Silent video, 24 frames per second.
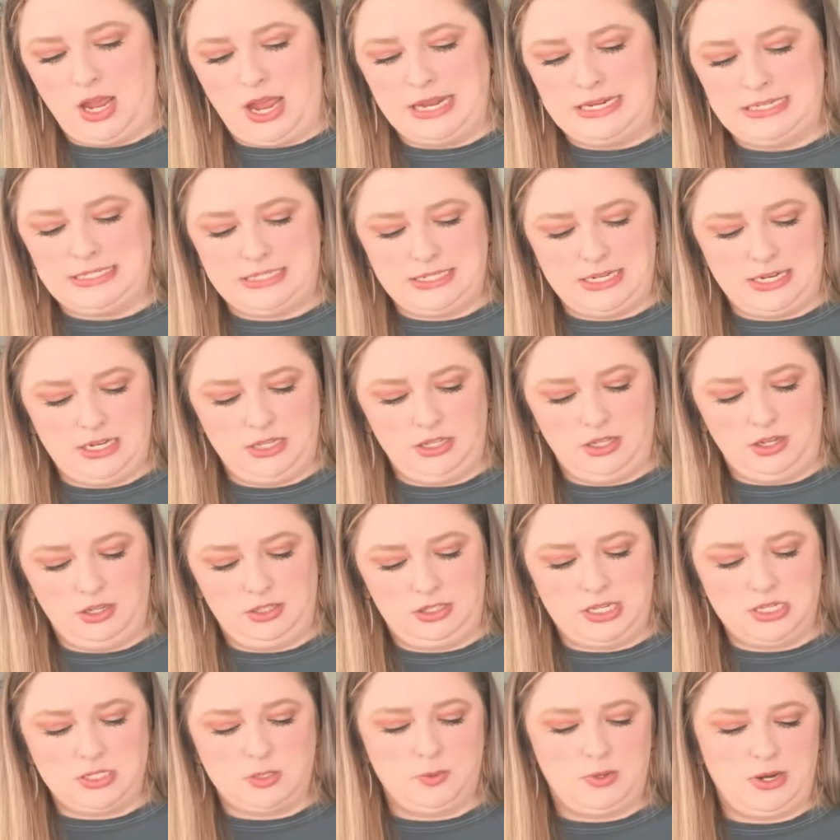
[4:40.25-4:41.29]
I did look
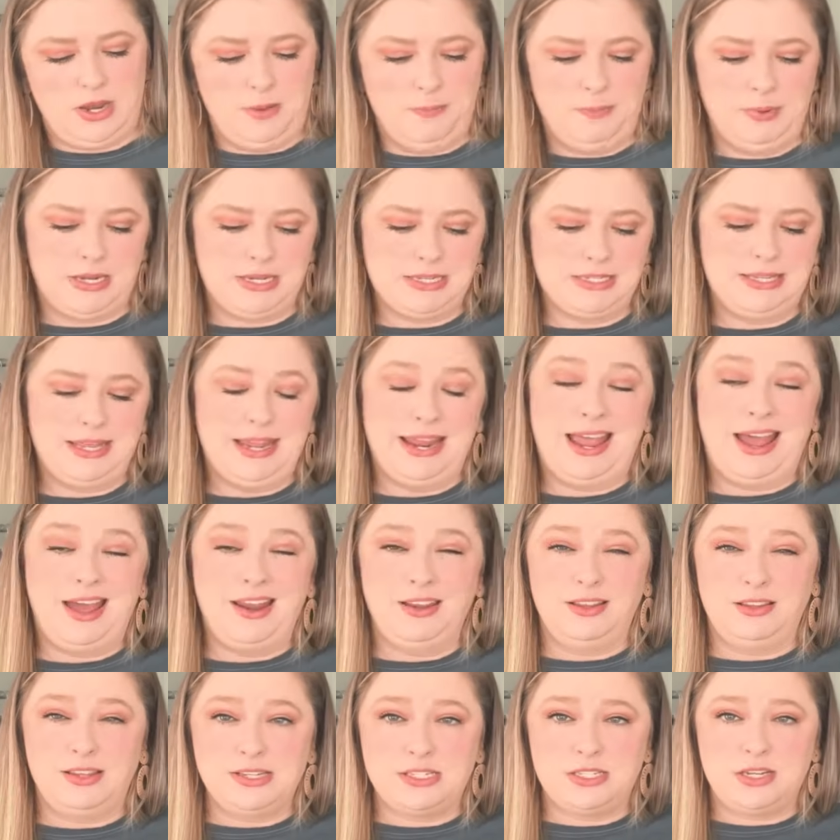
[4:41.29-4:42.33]
this one up because they had
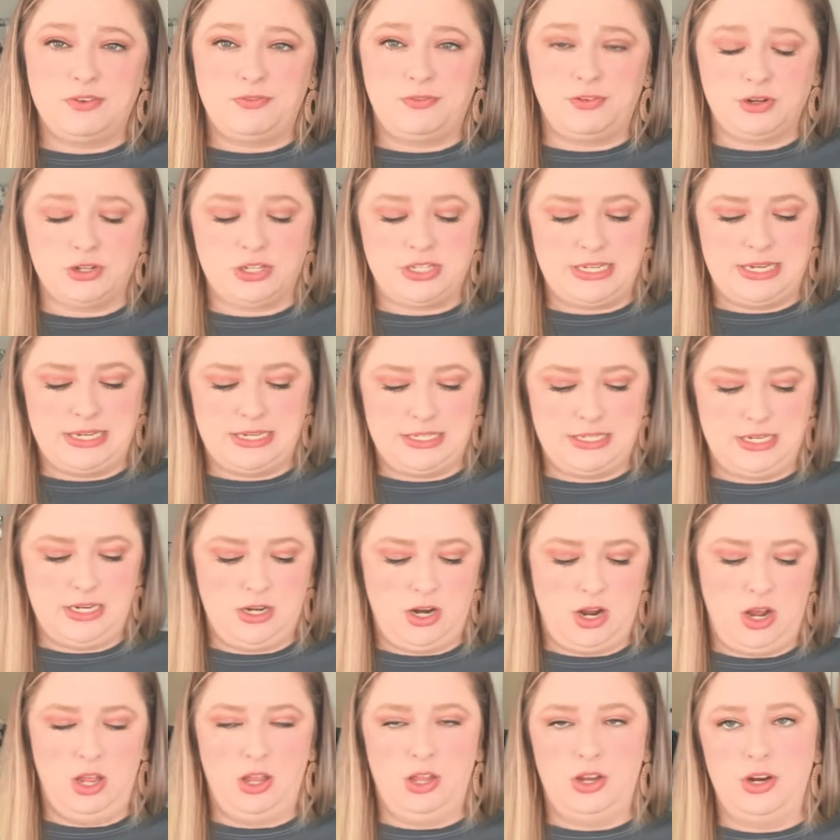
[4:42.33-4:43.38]
it listed for
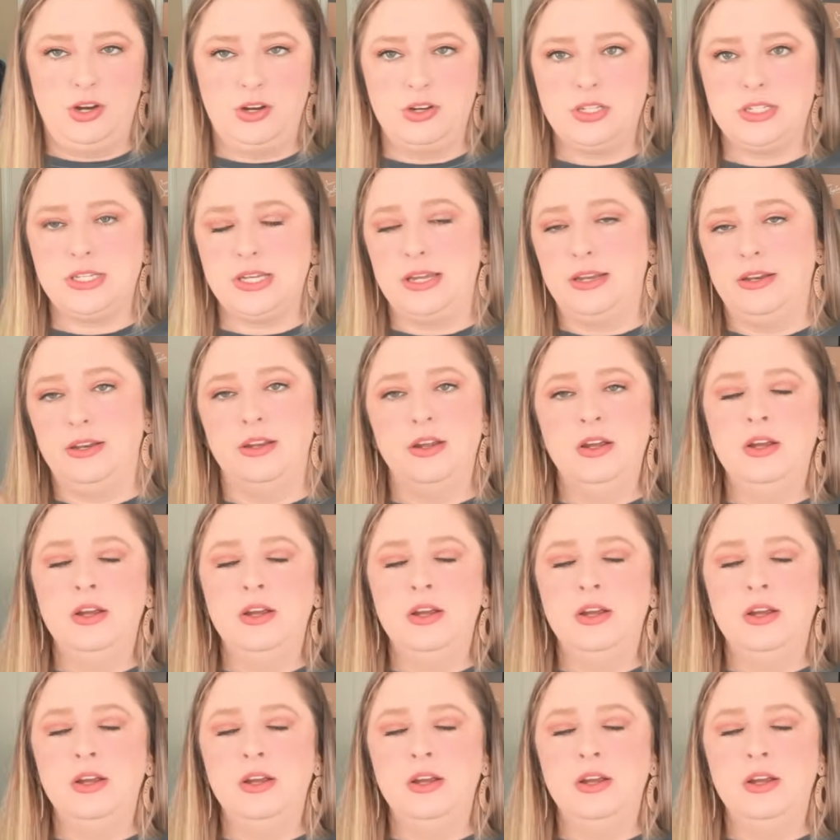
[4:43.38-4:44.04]
$60, and